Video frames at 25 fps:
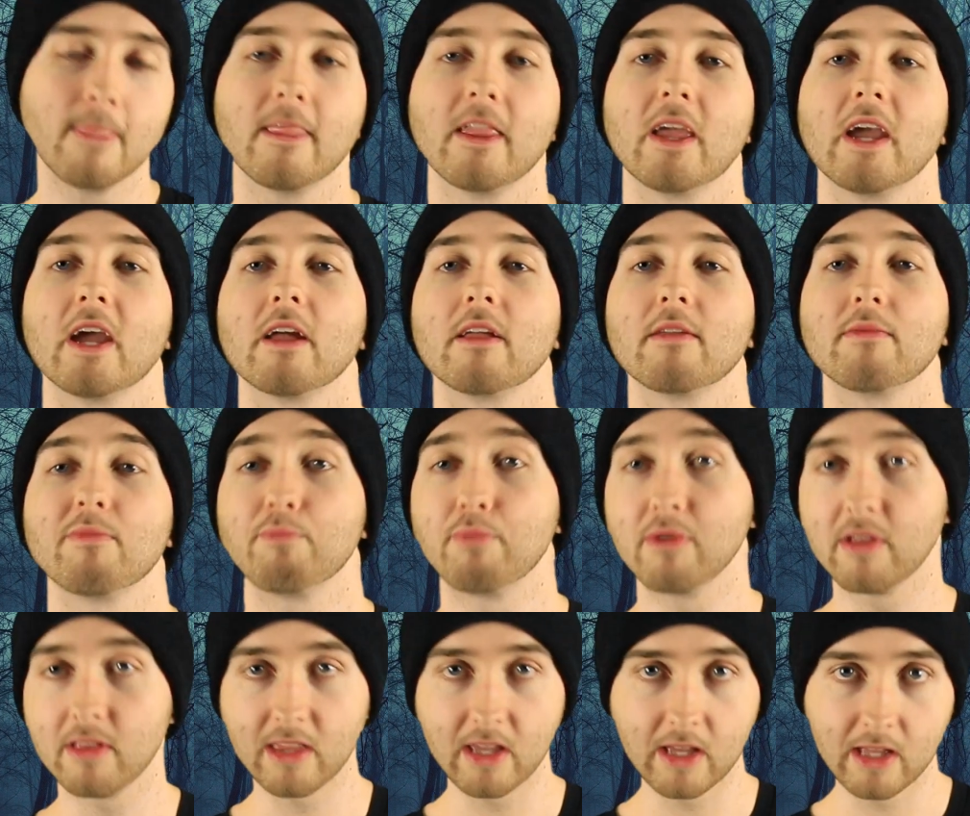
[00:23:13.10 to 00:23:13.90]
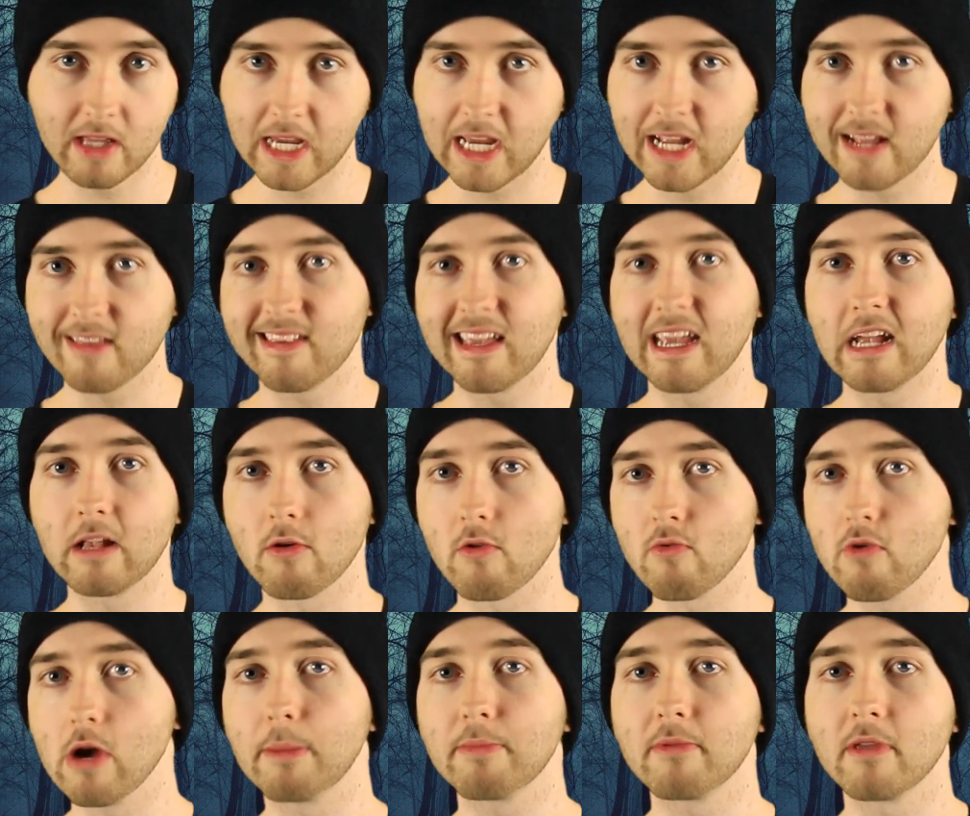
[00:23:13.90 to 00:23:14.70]
But then it gets
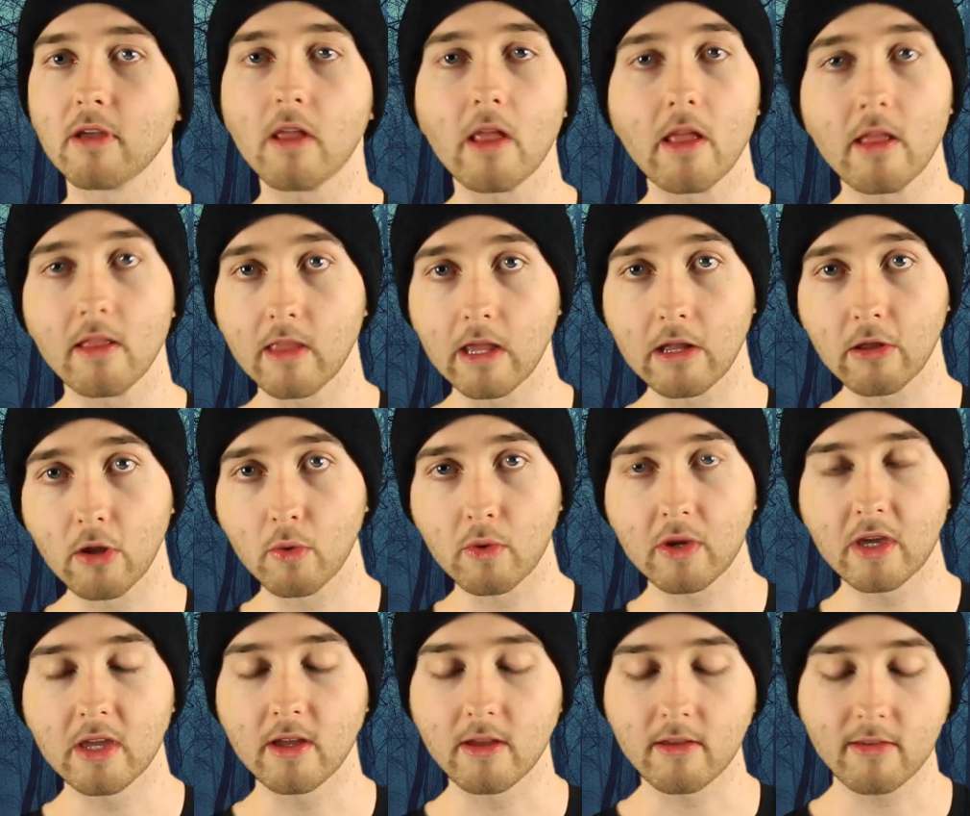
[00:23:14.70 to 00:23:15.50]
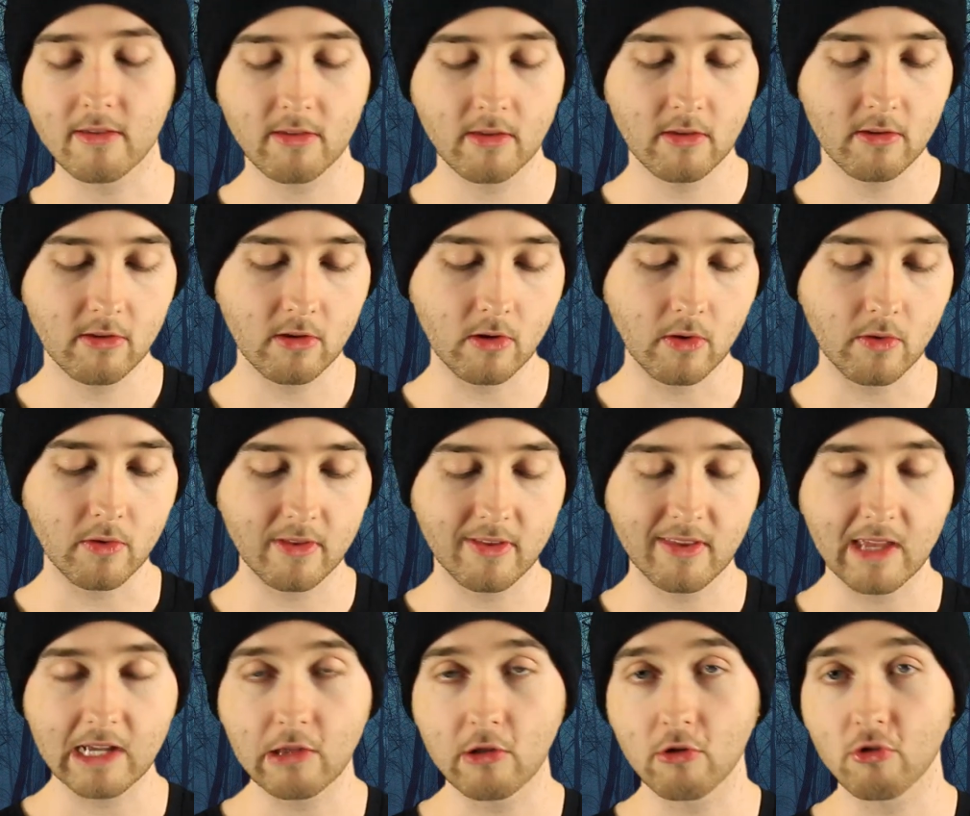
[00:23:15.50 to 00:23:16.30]
interrupted and they don't kiss. So
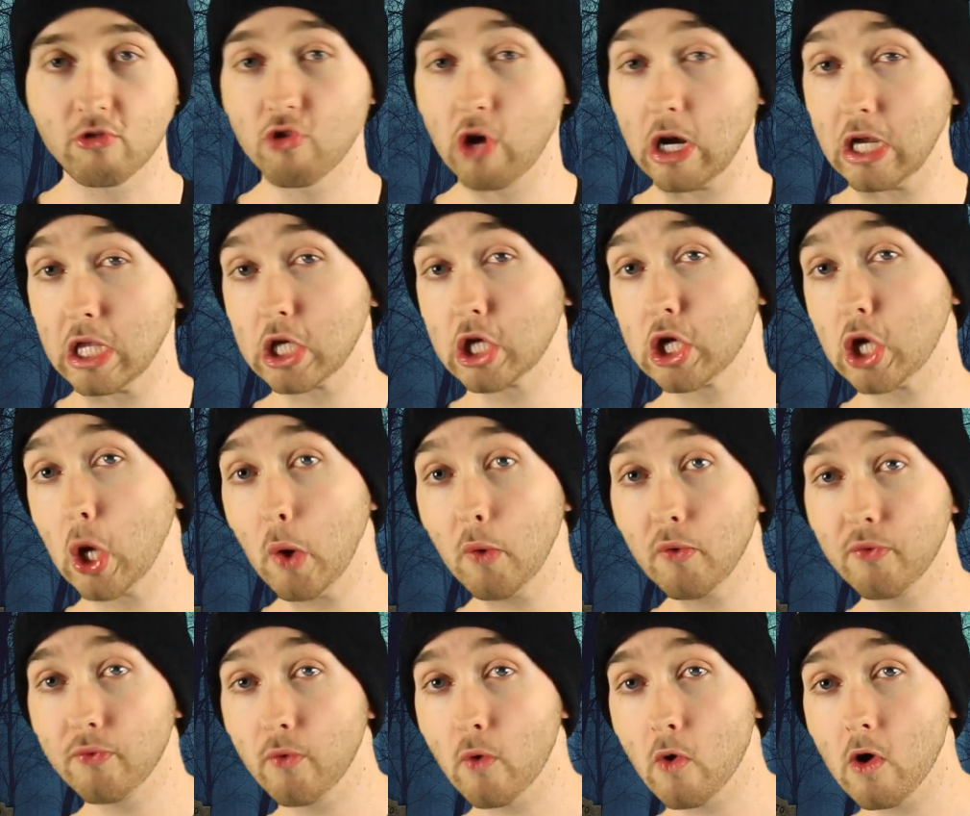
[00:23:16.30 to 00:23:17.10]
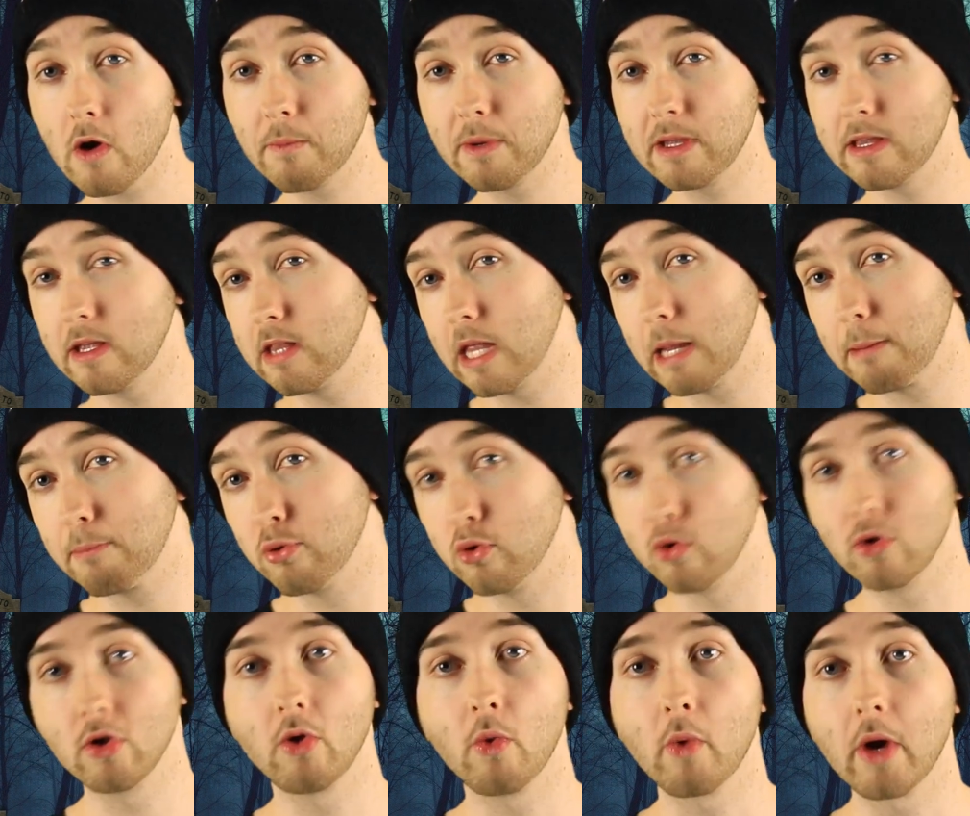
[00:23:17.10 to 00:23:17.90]
it's like they're trying to go for it, but then they
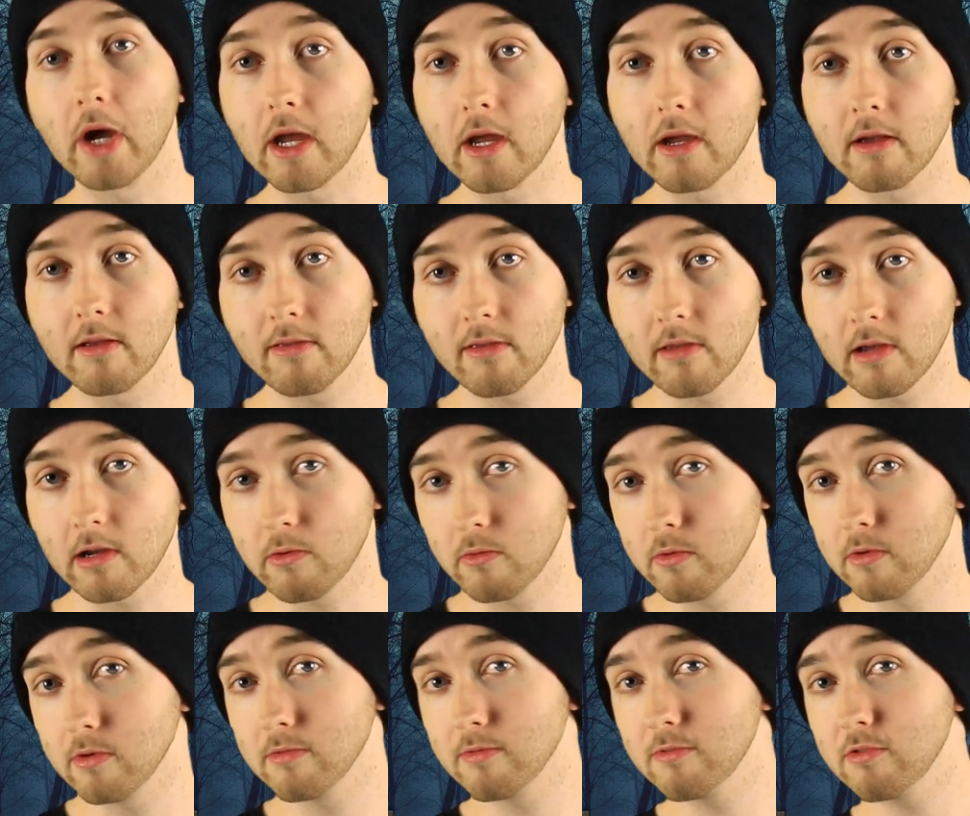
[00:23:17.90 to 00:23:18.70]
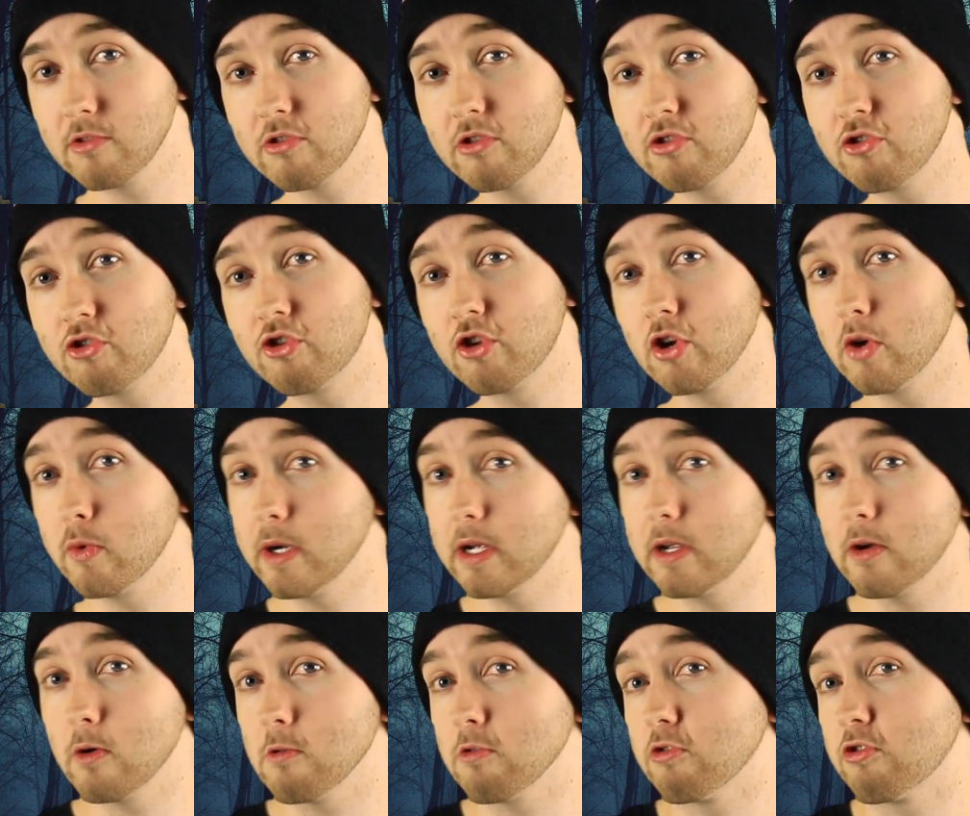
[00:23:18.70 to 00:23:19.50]
pull away. It's like, well, do
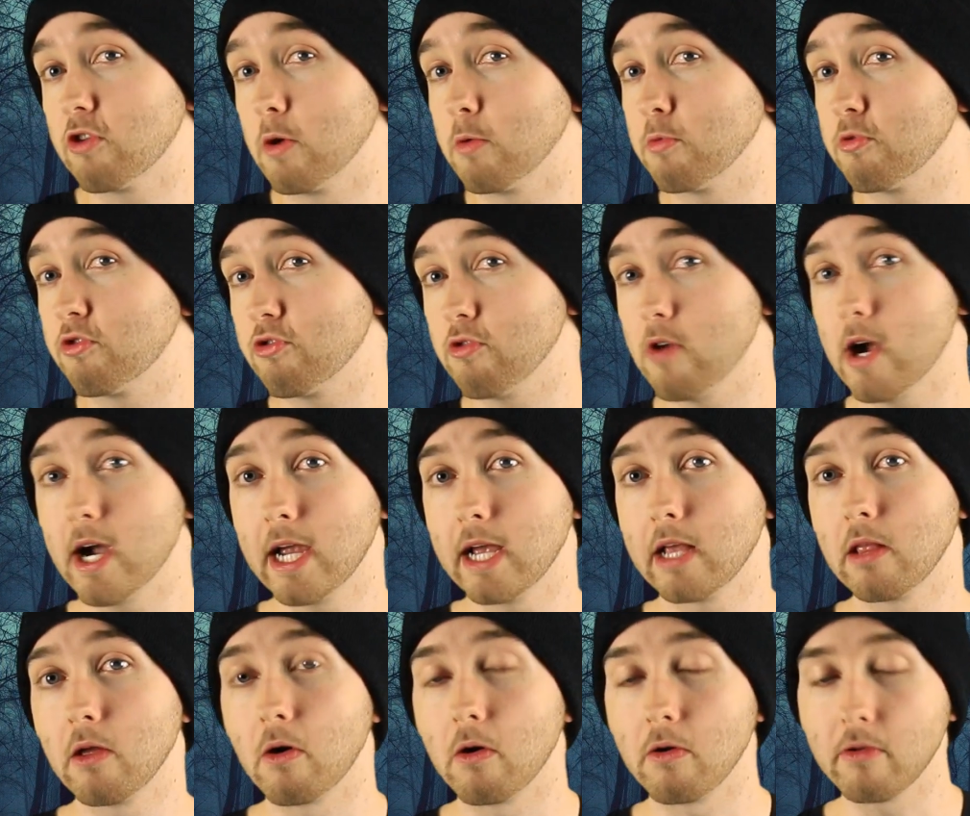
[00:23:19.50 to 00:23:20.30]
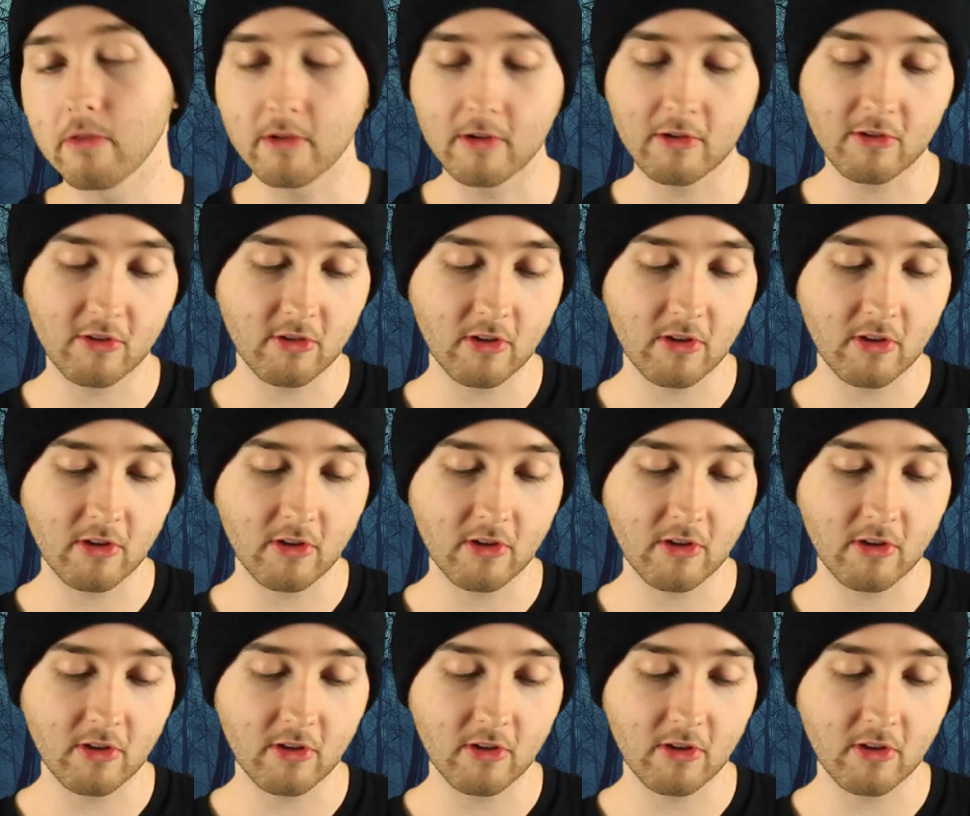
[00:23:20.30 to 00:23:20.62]
it or don't try at all.